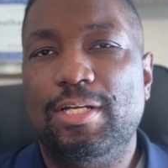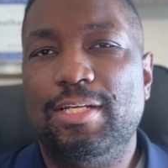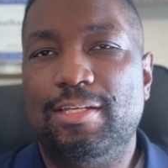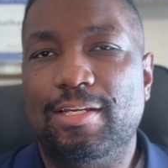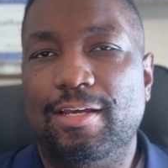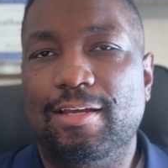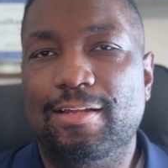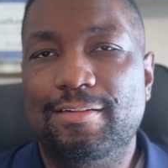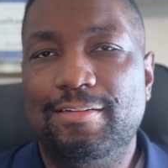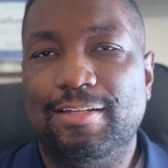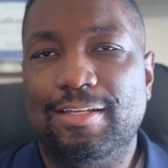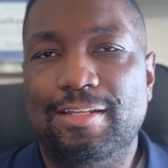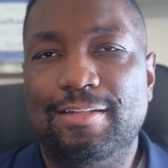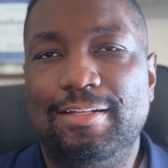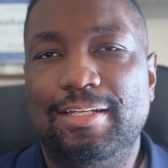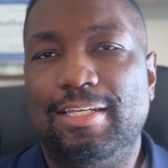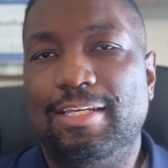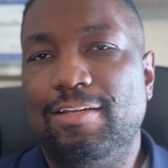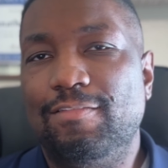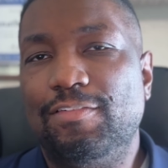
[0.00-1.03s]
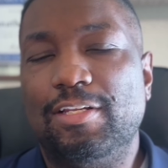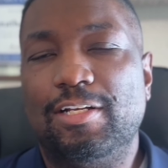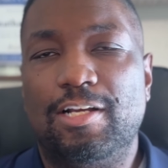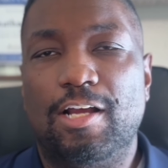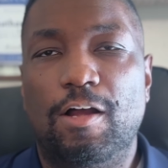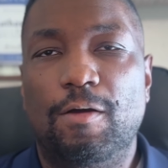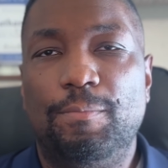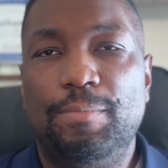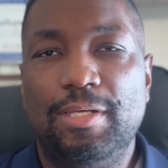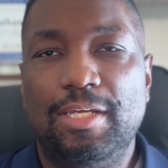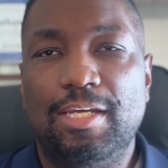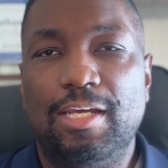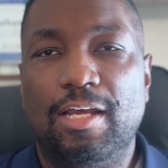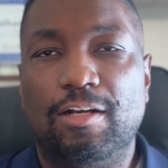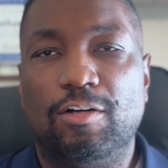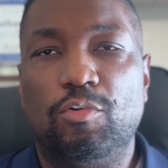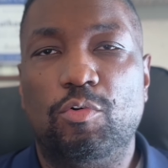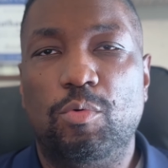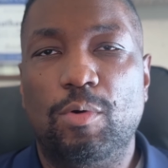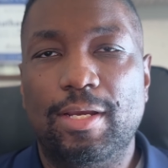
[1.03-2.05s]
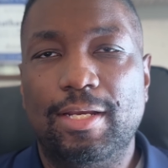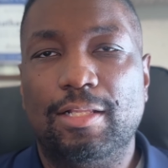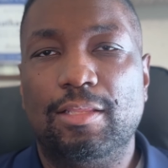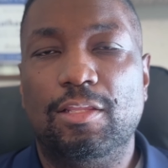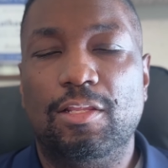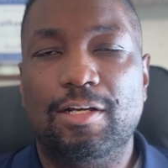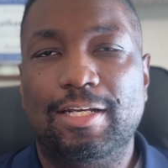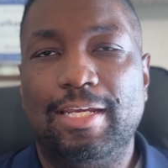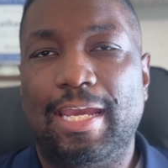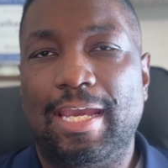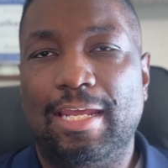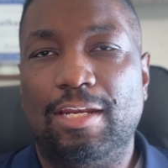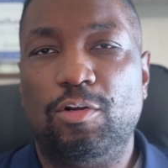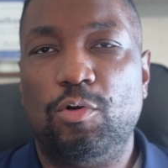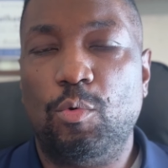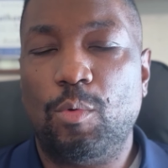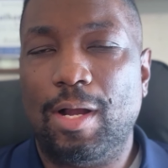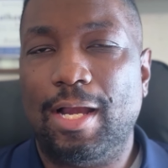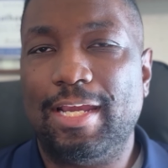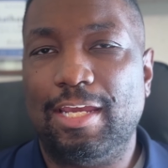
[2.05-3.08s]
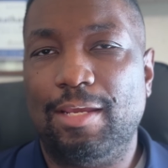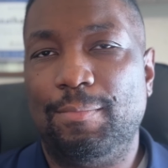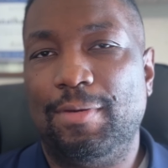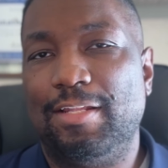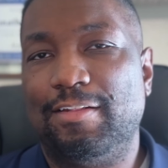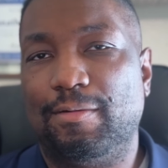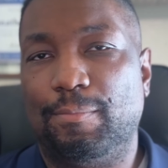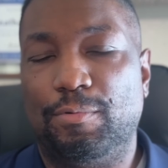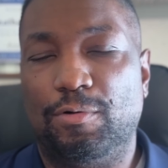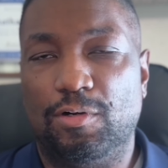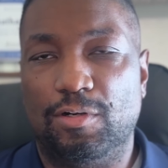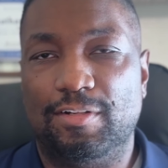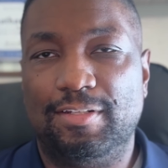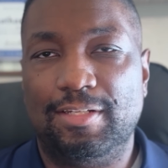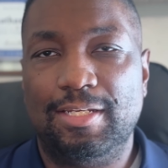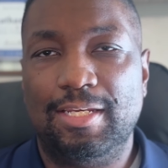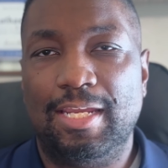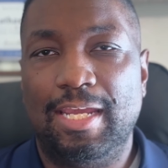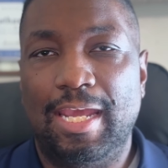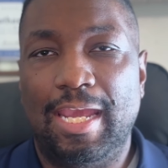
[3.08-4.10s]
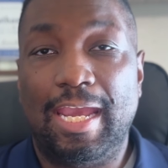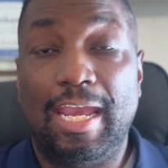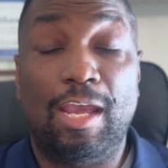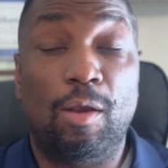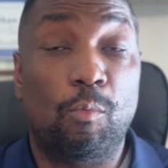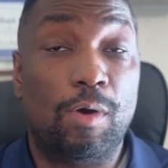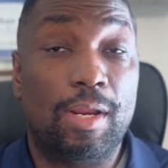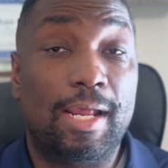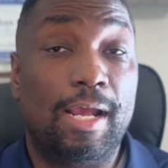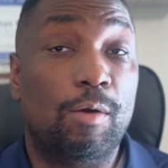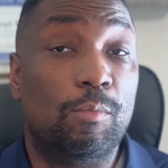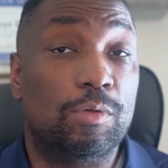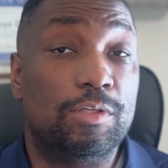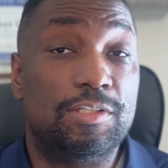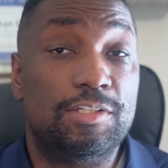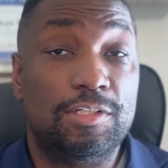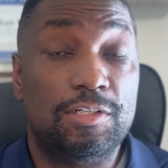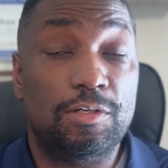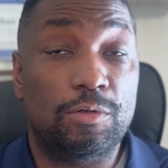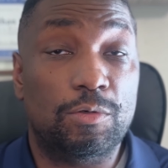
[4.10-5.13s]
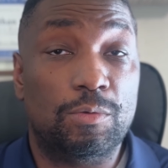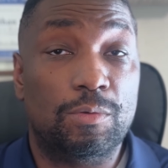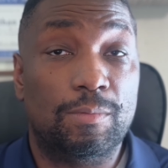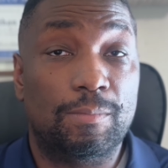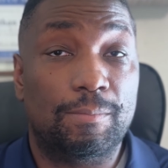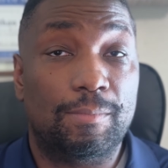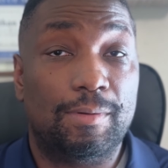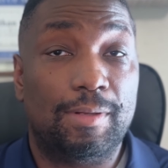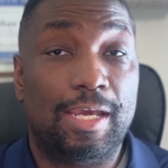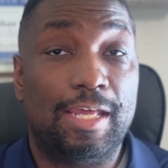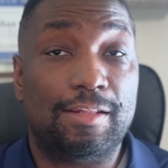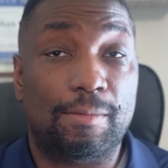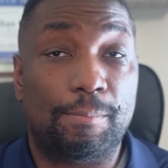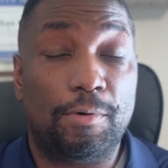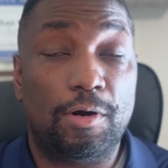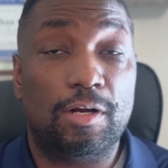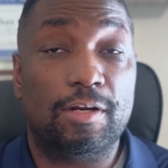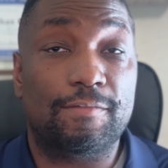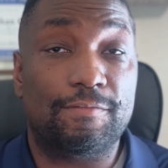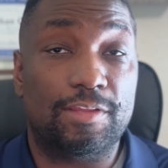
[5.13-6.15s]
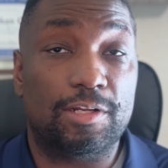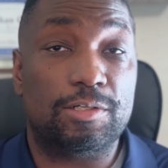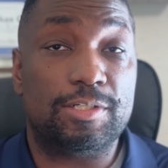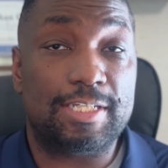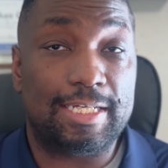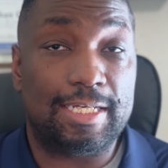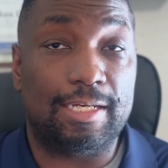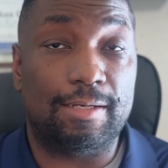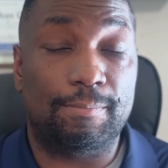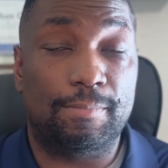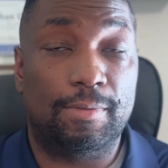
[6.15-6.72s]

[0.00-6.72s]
does is it gives the company a quick look at who I am as a person and what I will do as a part of their team.